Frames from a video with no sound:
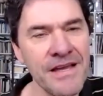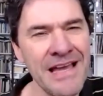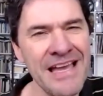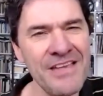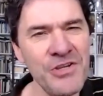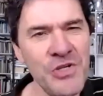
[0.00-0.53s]

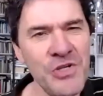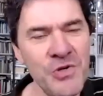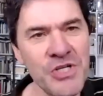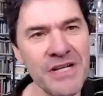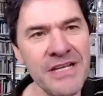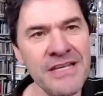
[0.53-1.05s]
I
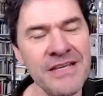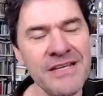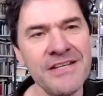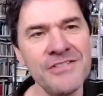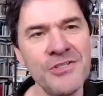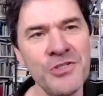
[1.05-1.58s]
usually
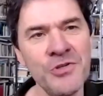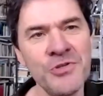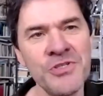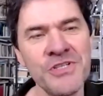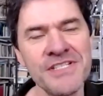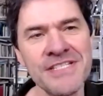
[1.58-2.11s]

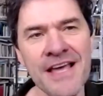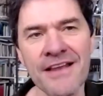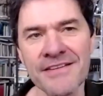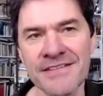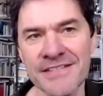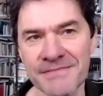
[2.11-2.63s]
shoot
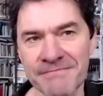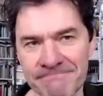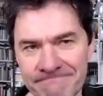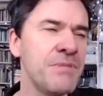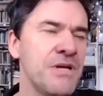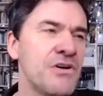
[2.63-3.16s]
silent
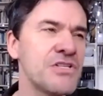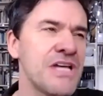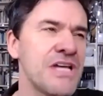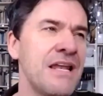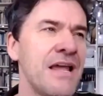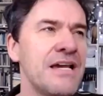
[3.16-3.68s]
because I
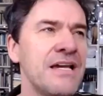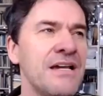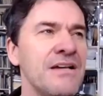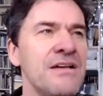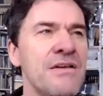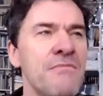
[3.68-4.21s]
like
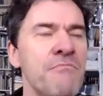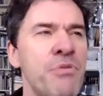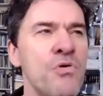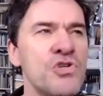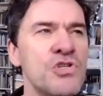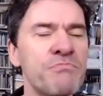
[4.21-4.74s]

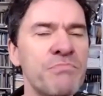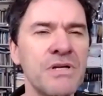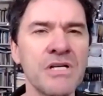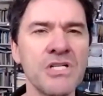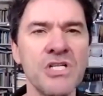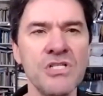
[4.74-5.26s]

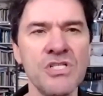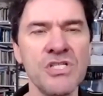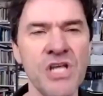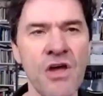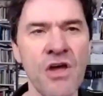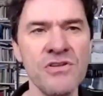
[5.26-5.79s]
post-production
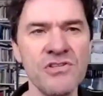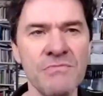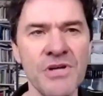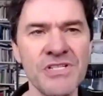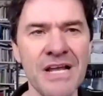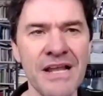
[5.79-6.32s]
sound so
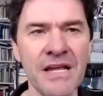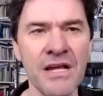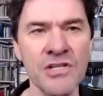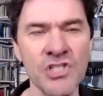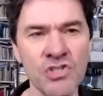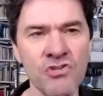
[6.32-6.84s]
much. I like
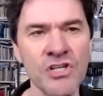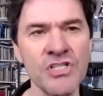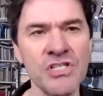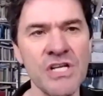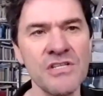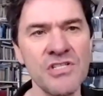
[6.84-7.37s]

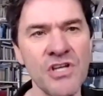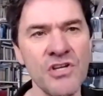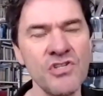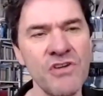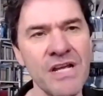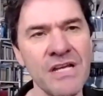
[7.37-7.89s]
constructing the
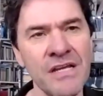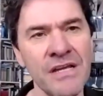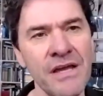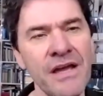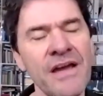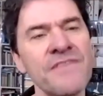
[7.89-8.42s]
soundtrack
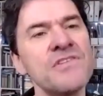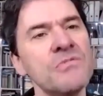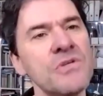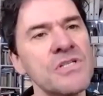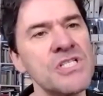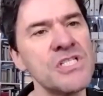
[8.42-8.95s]

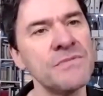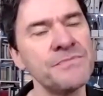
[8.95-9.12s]
afterwards.